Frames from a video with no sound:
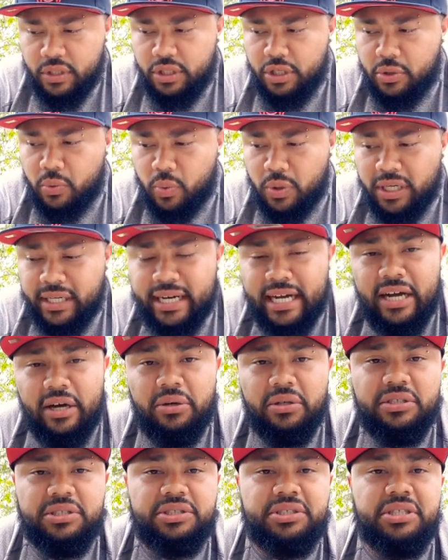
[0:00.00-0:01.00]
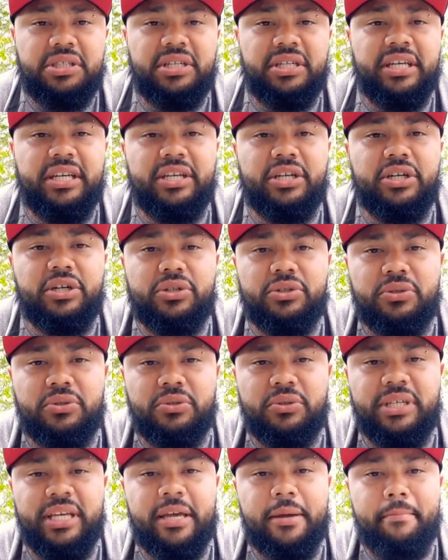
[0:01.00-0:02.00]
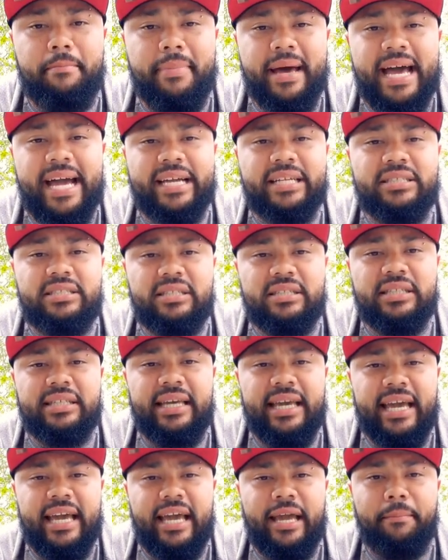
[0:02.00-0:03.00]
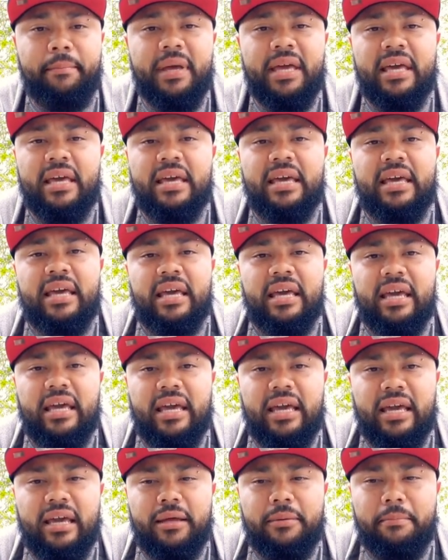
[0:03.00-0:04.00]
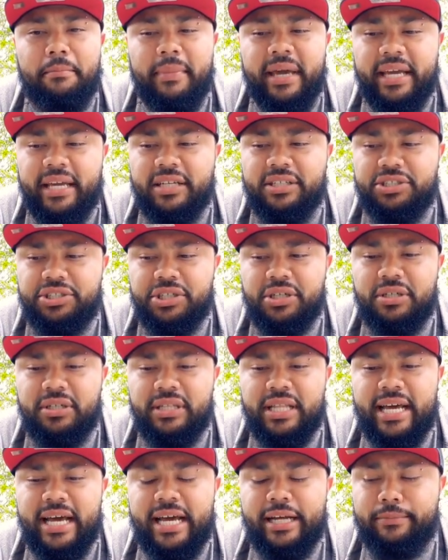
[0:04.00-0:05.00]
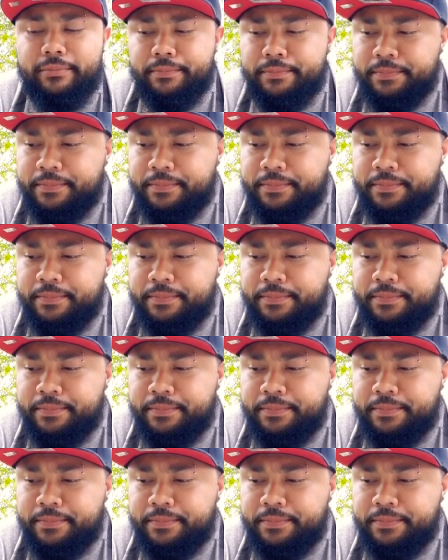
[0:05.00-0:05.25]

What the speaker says: Your workout should include getting back into the game and making sure that,